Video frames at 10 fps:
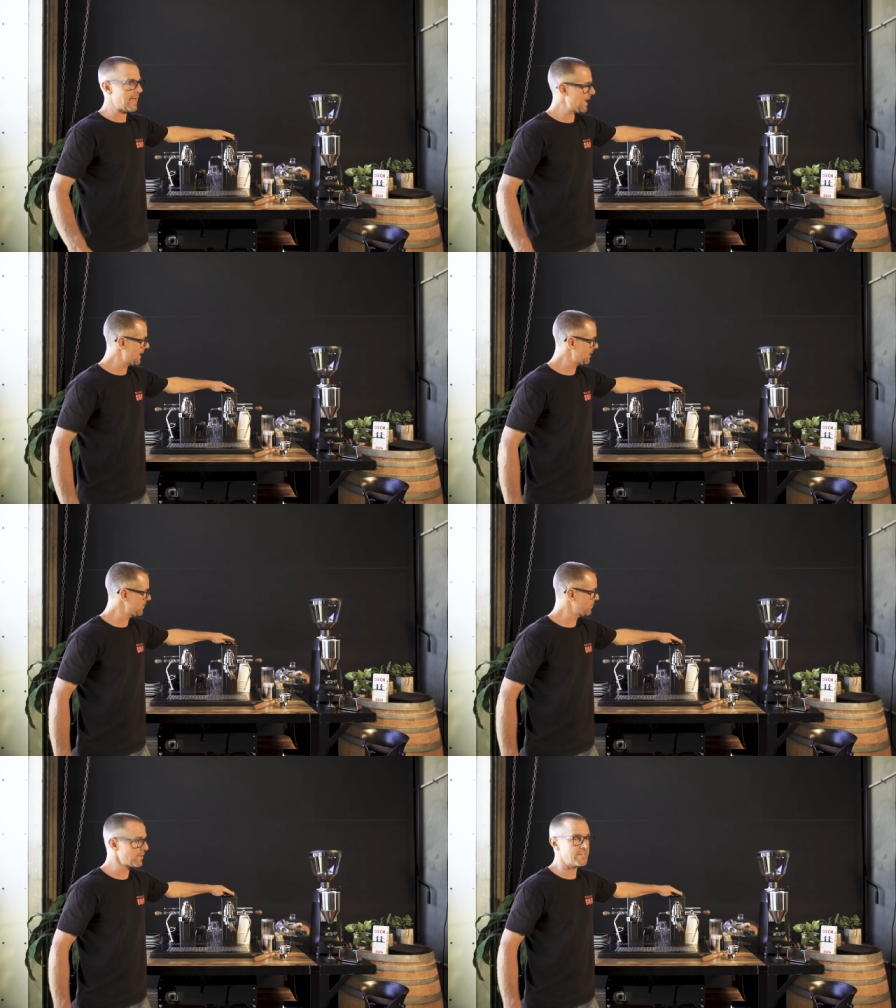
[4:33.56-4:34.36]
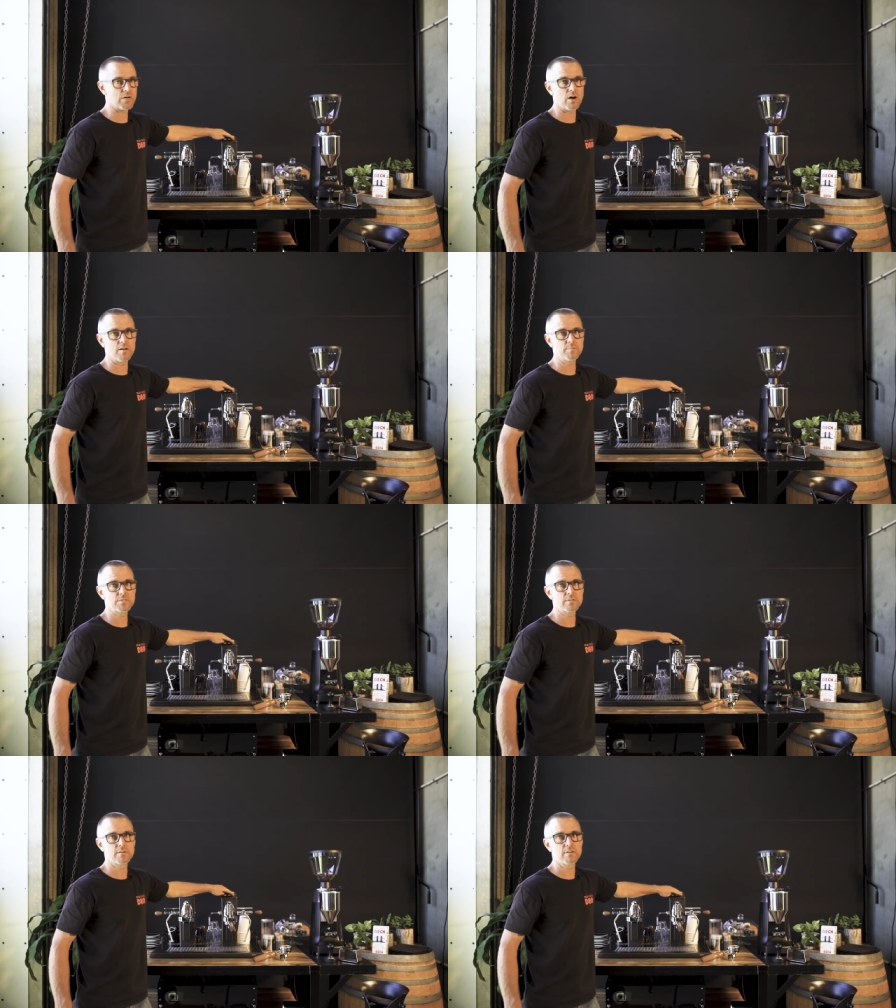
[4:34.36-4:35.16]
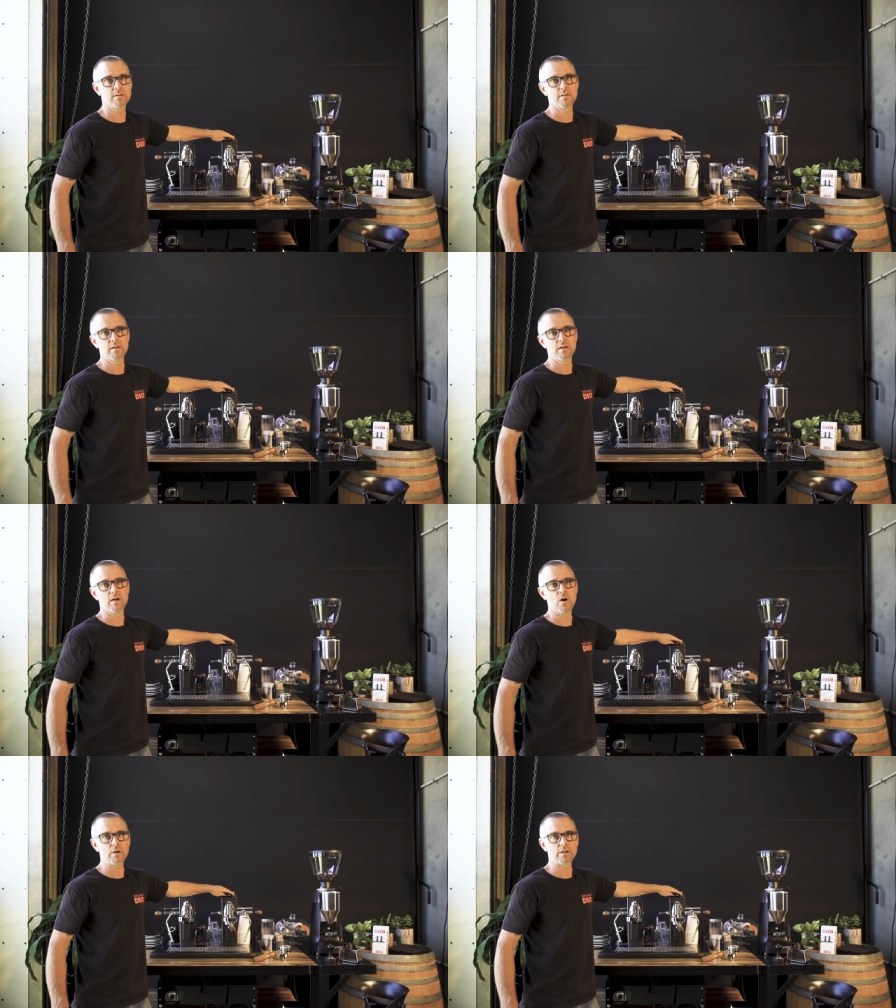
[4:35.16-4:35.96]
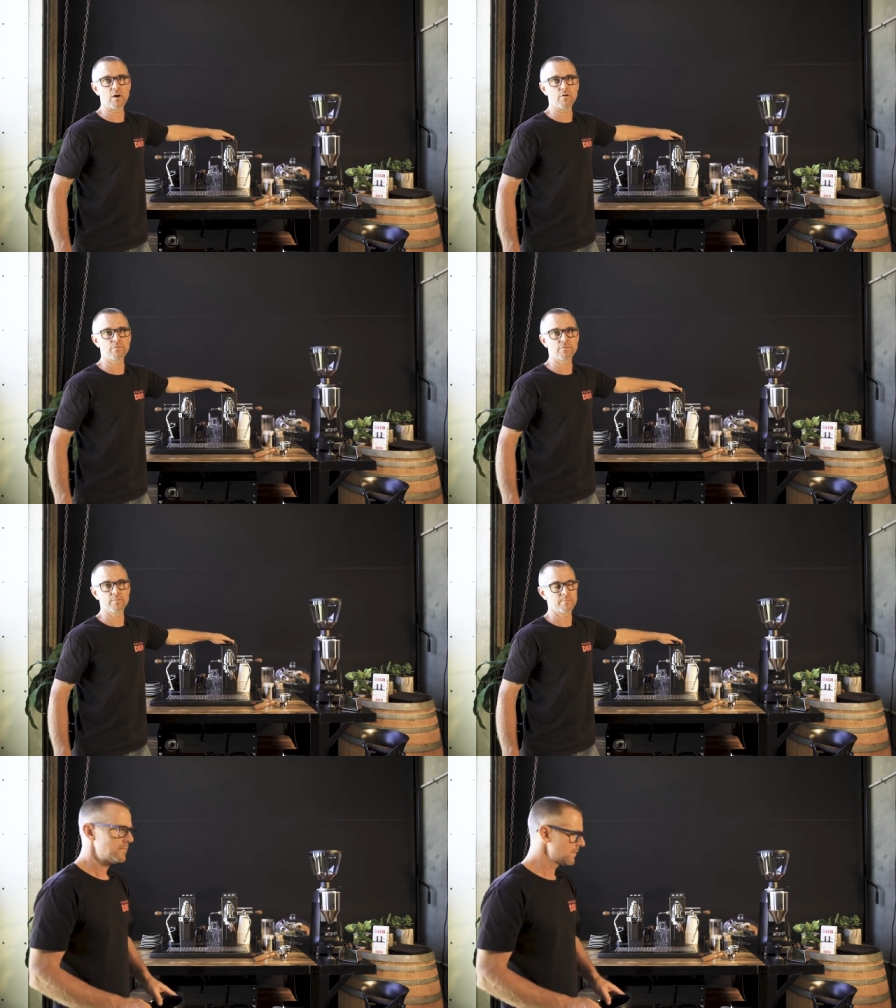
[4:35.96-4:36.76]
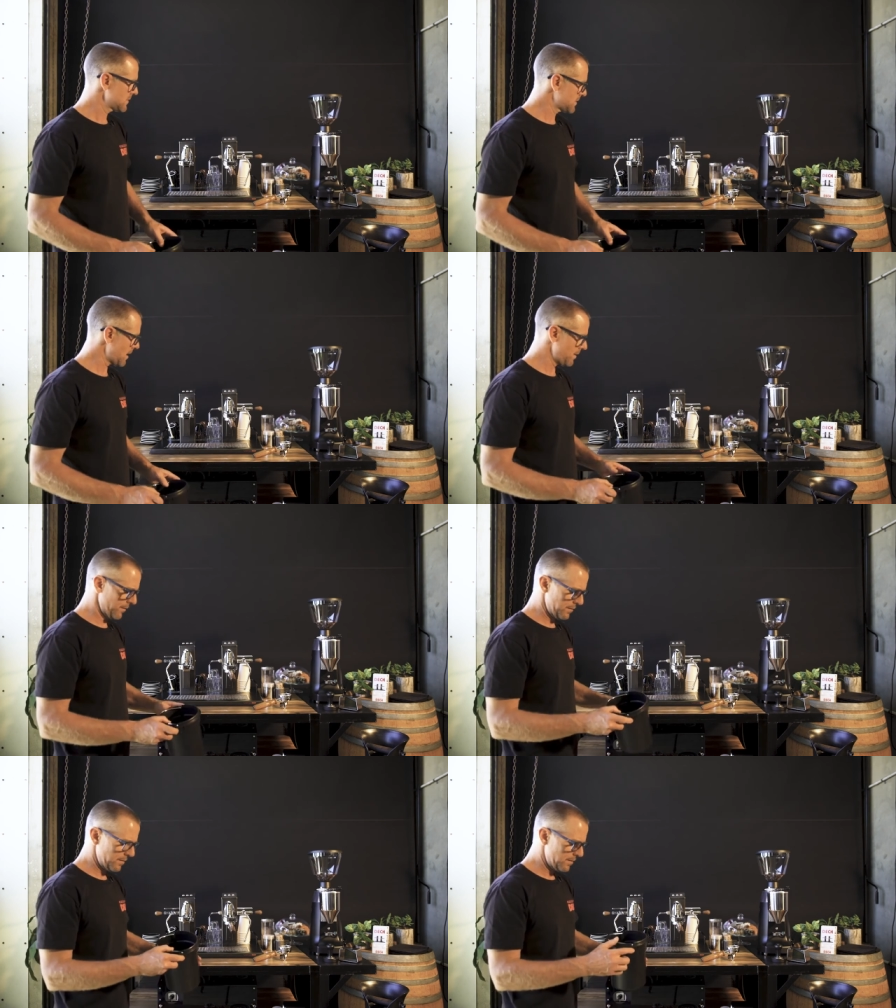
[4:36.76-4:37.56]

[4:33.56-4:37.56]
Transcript: and three times on and off. So,